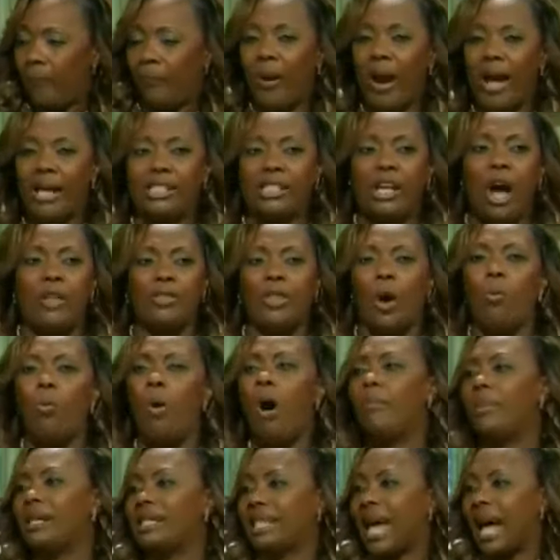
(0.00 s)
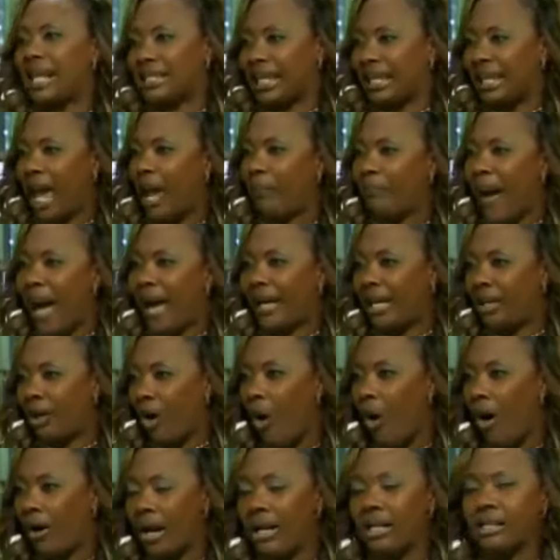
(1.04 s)
Praise God. The womb has got to get back in
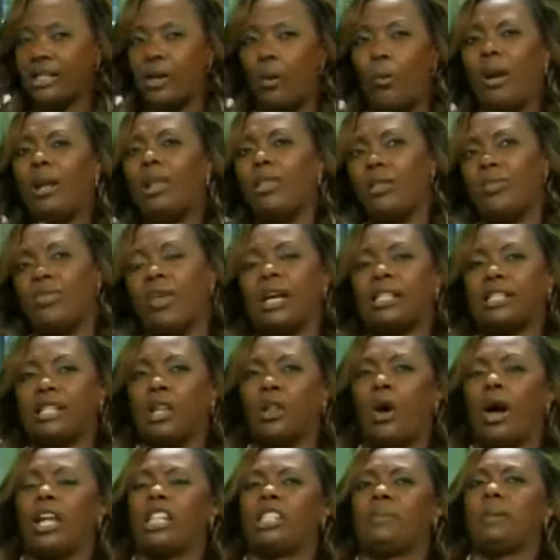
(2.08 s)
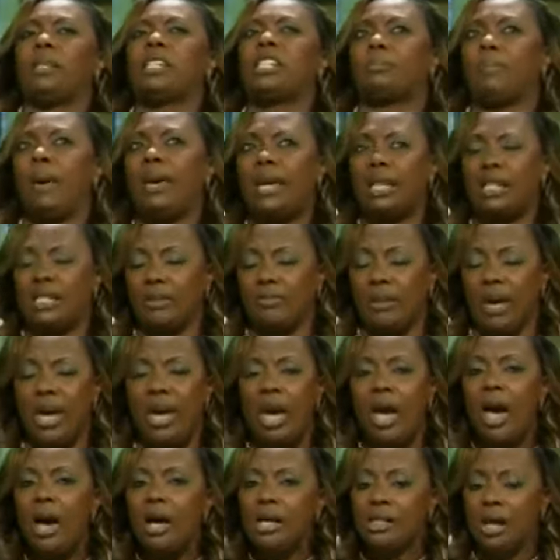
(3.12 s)
order. And so one of the things the Lord has been speaking to me,
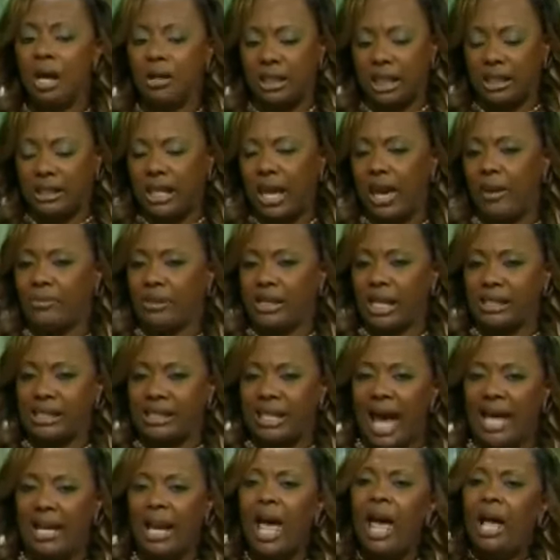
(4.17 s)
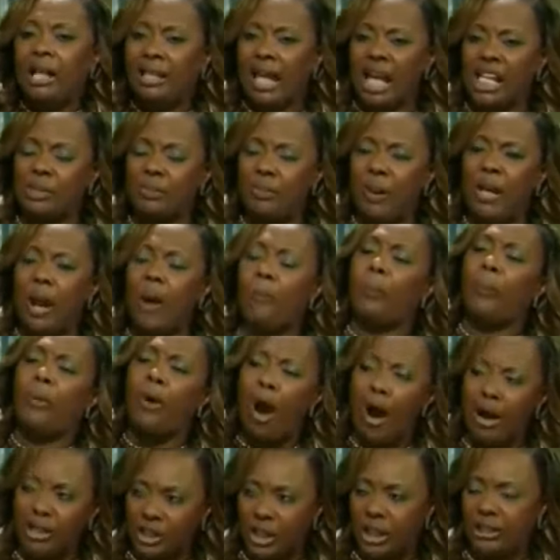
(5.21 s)
Dr. Timms, is that there's been a
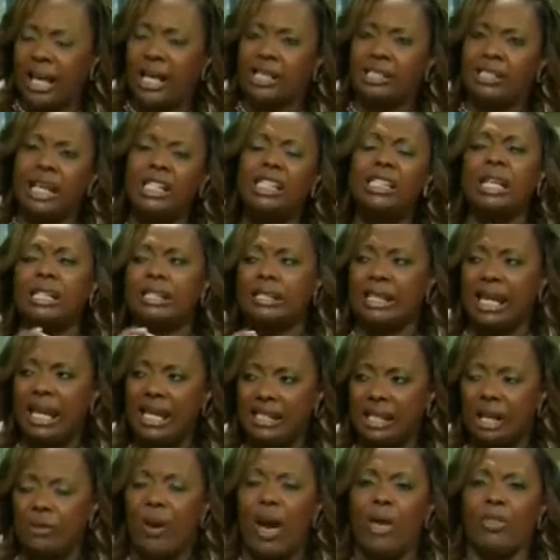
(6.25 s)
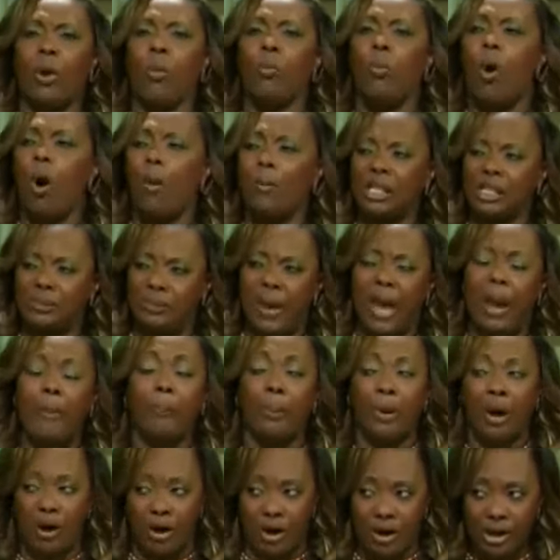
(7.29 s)
purging. There's, this is a season where the womb is being
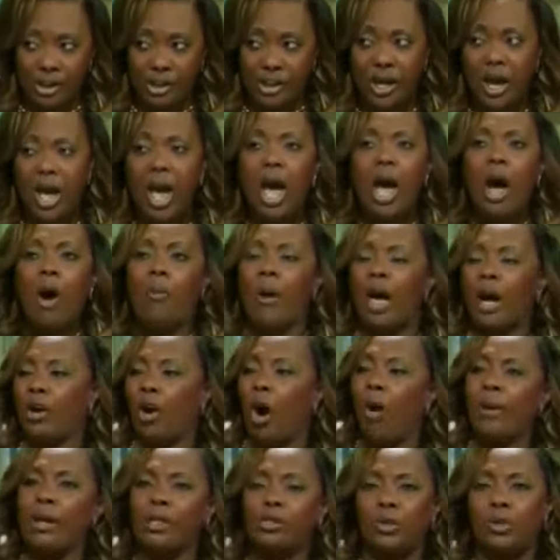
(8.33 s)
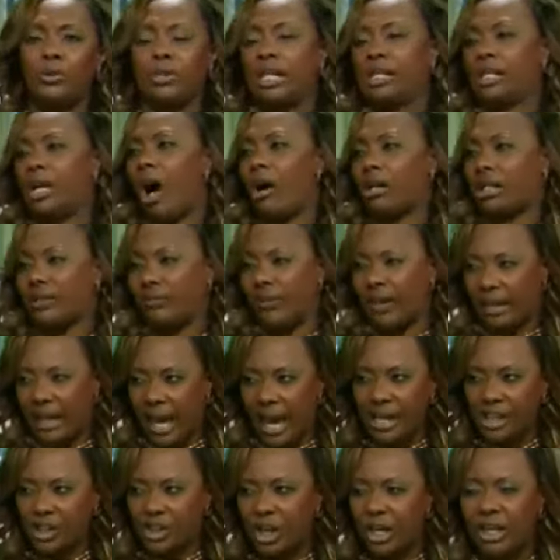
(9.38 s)
purged. We're going through
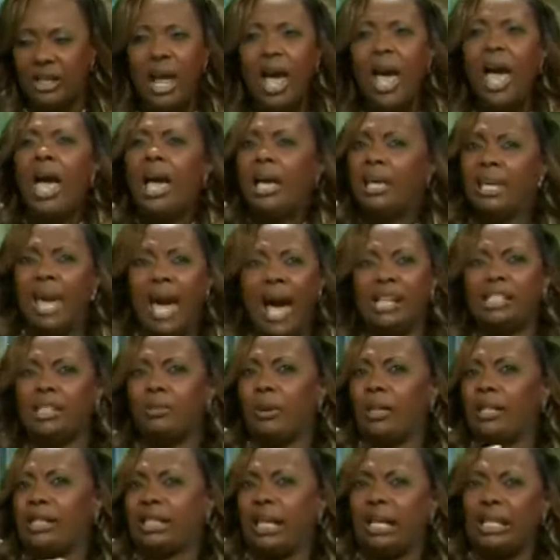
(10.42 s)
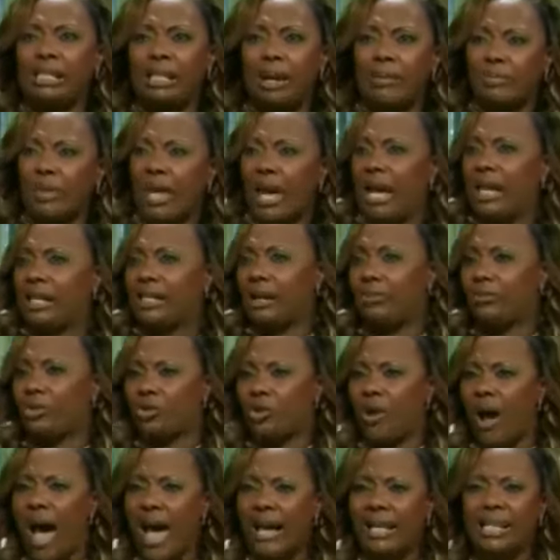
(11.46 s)
detoxification. Yes, we see some things, some
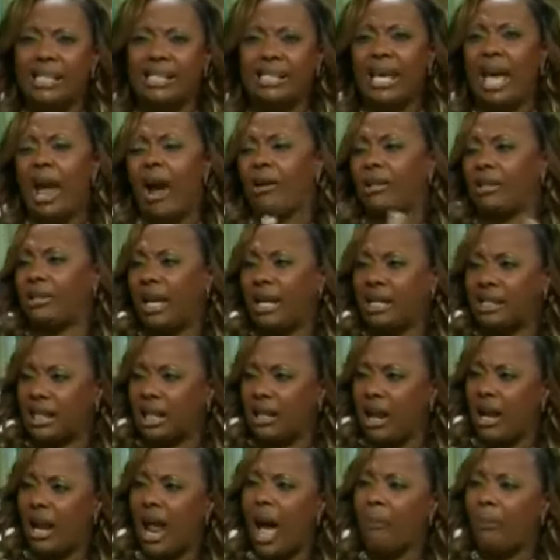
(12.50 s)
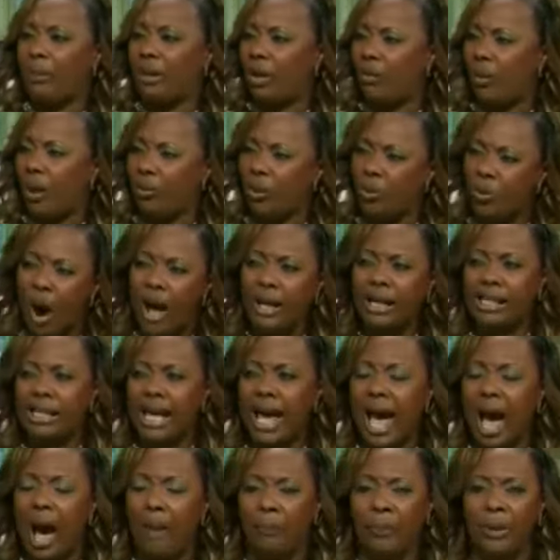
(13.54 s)
dryness here, and things are not happening the way we want it to
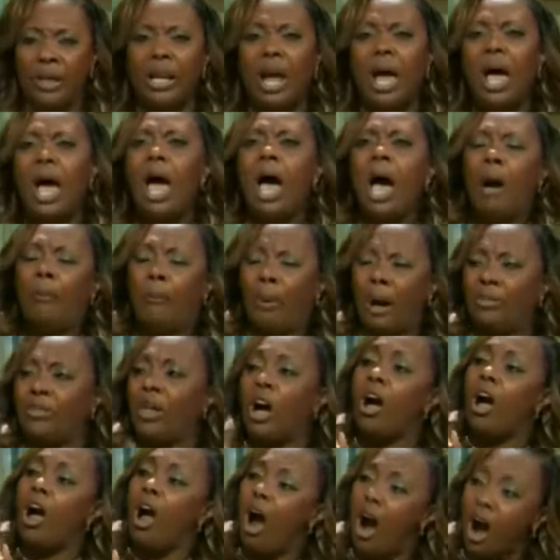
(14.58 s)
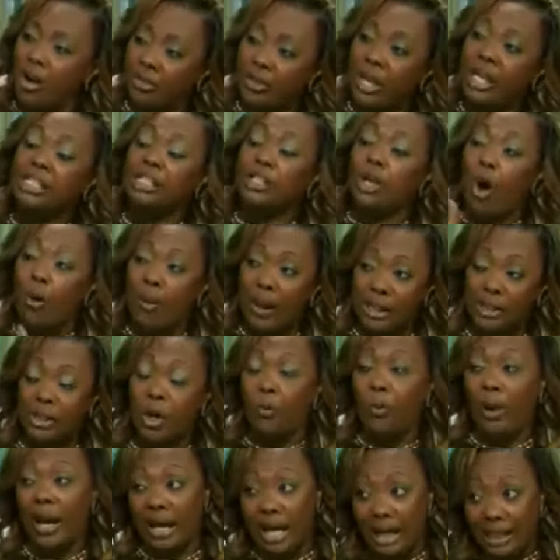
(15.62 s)
happen. But the earth is going to
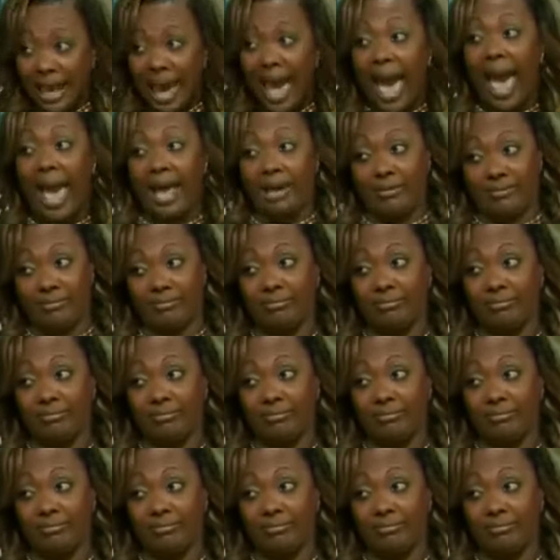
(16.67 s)
ring again.